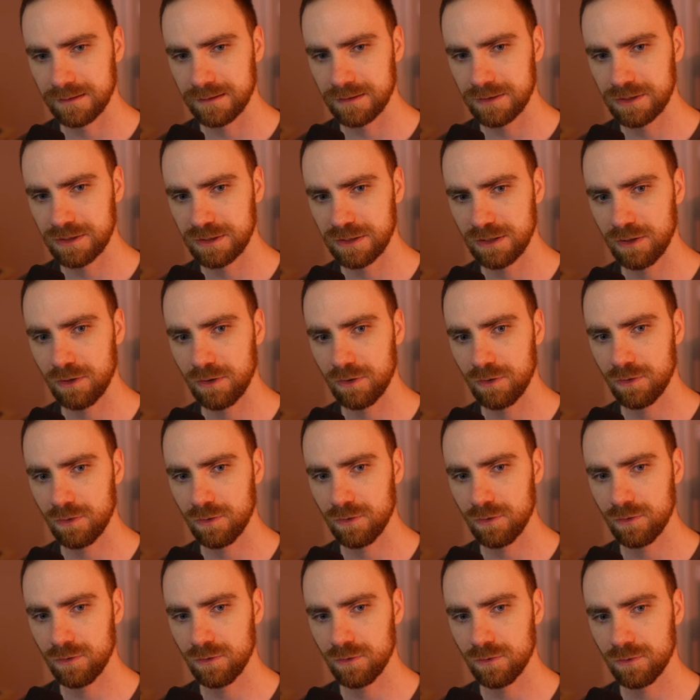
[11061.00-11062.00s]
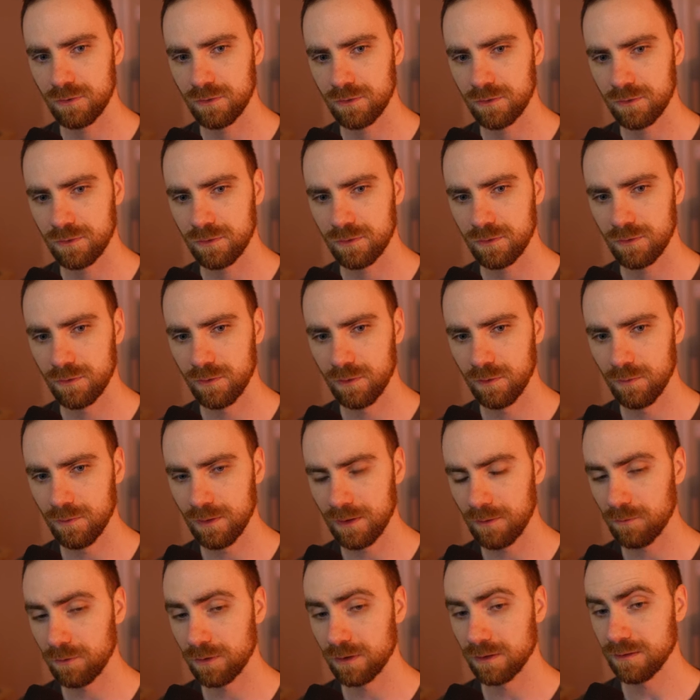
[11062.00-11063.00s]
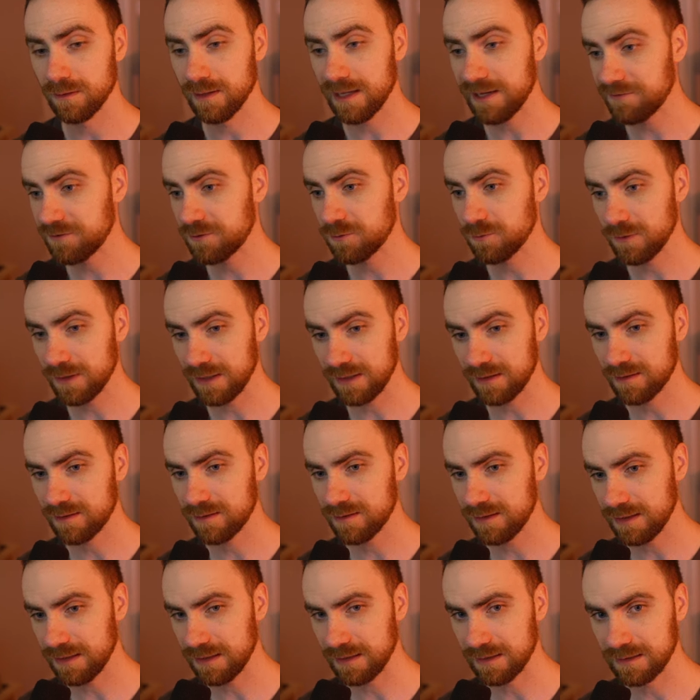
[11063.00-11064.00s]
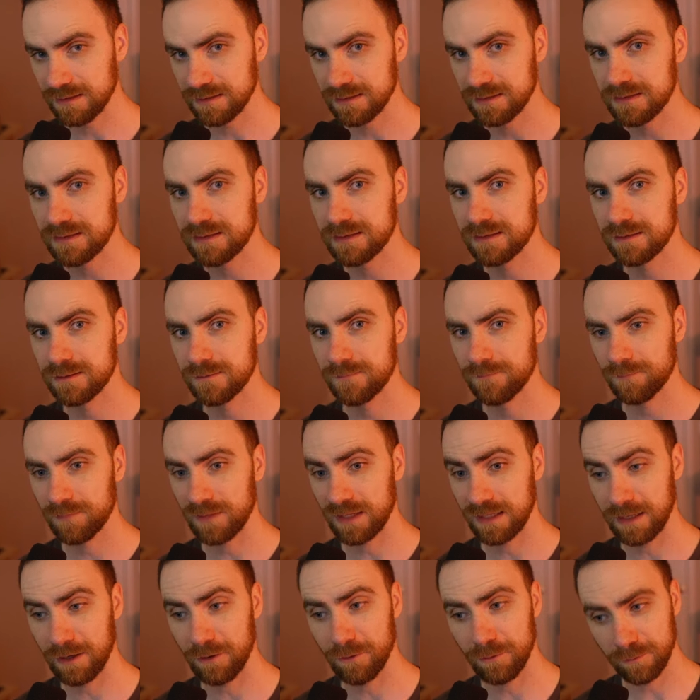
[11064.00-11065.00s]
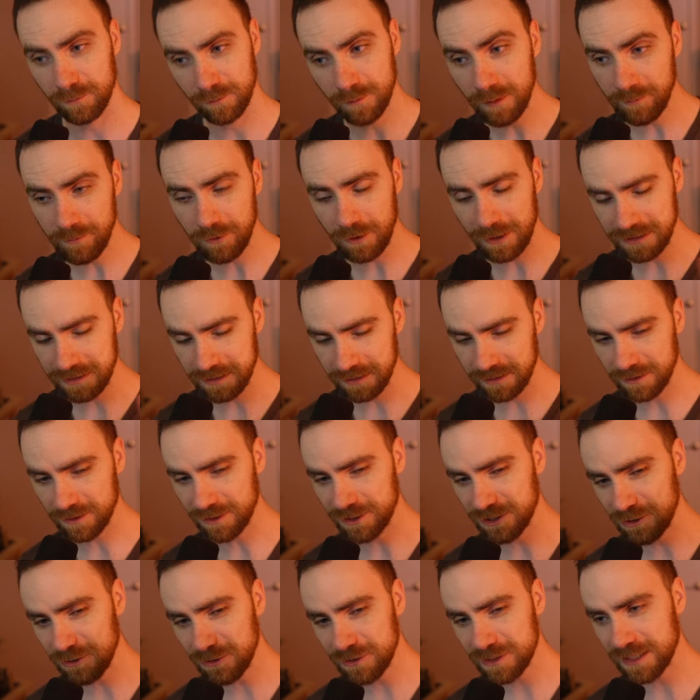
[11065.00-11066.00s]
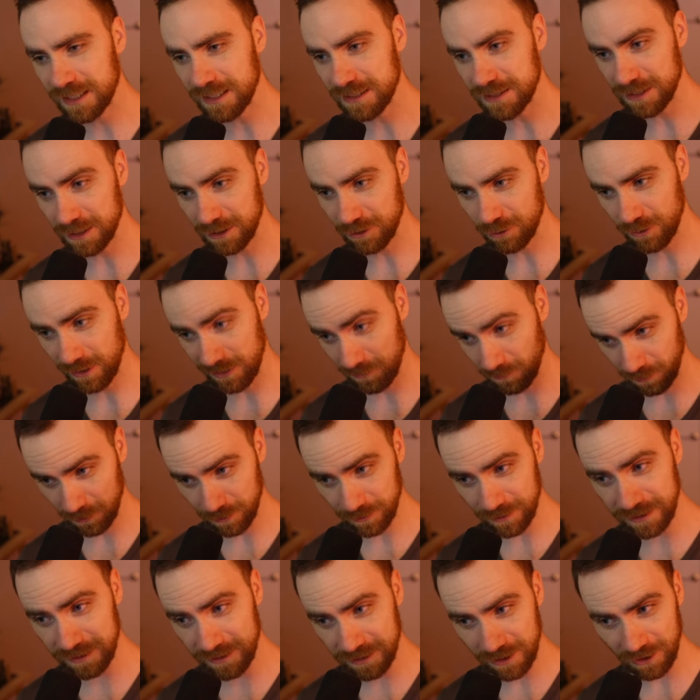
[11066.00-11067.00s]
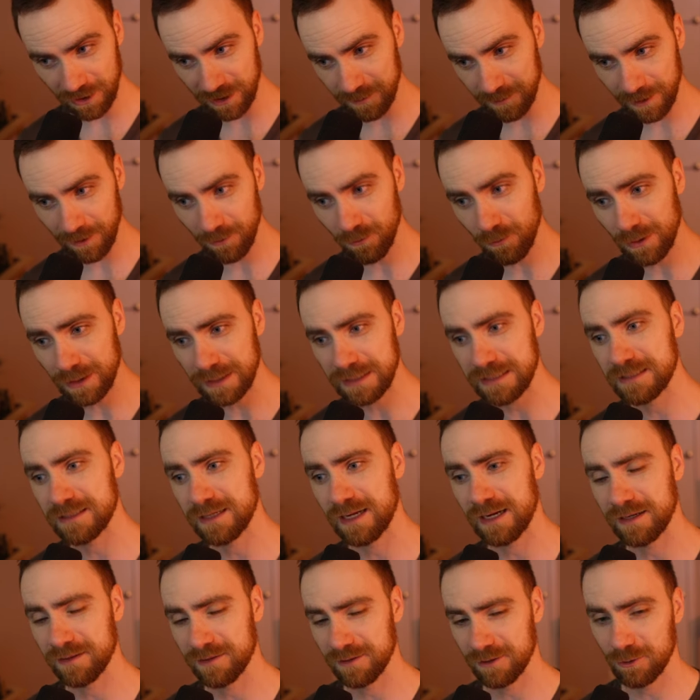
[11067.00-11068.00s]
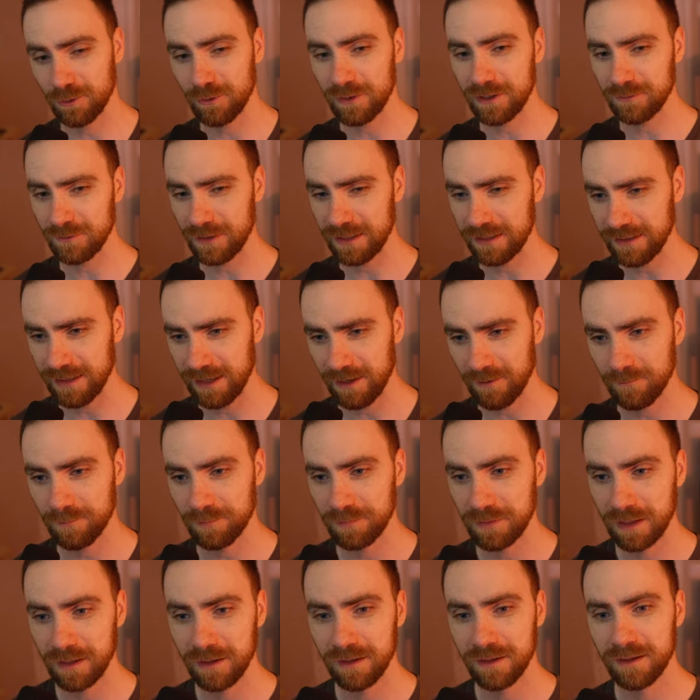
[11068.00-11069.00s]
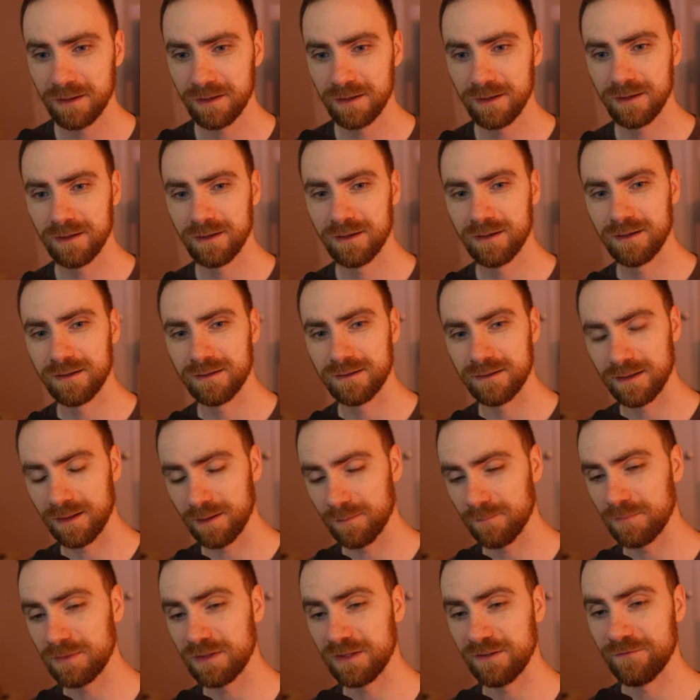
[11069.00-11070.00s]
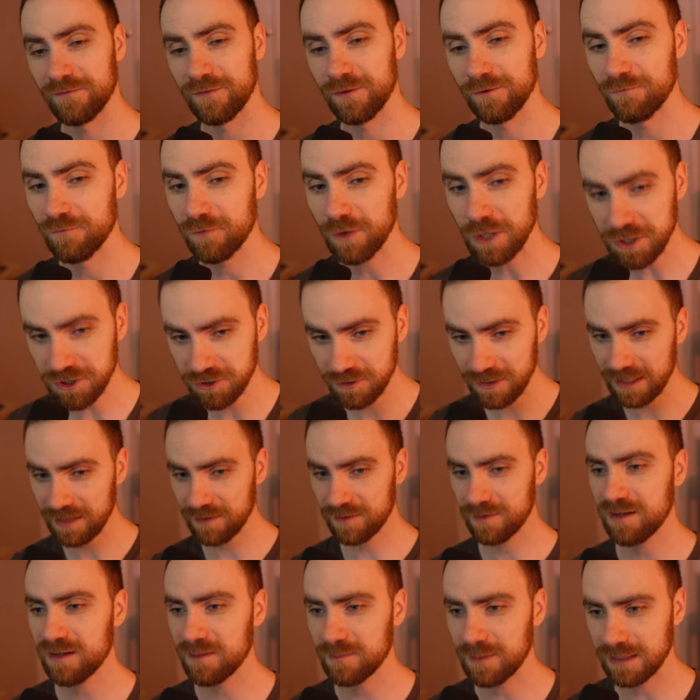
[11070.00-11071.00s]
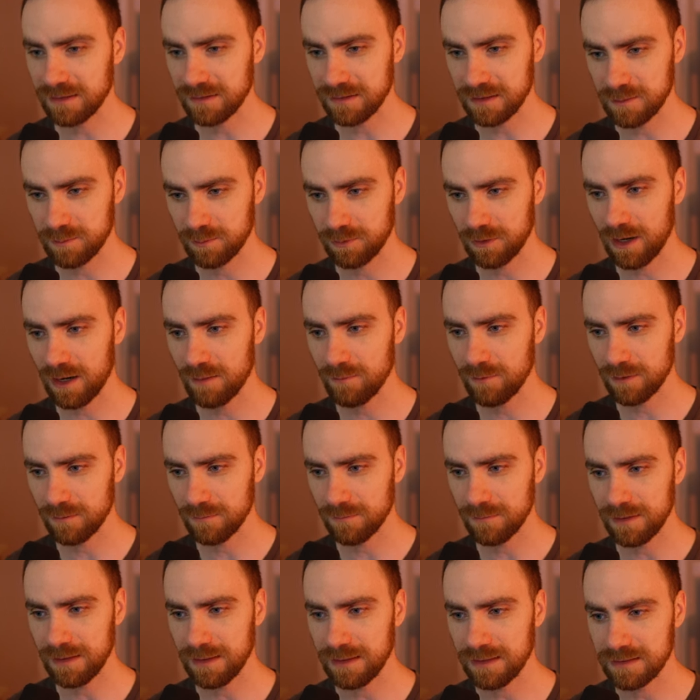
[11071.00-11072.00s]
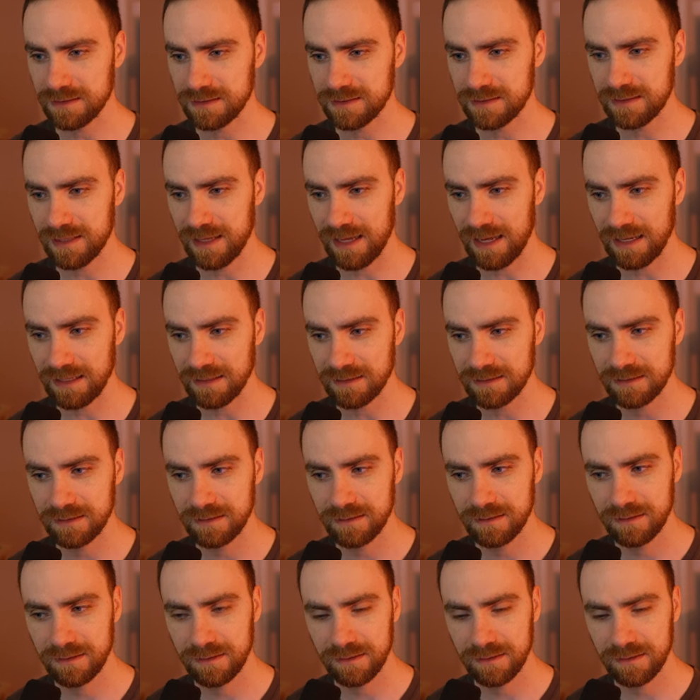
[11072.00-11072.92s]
so what we're left with is, and now remember I said there are two sides of the coin. We're only talking about one side of the coin right now. Now, the frustrating thing about this problem is that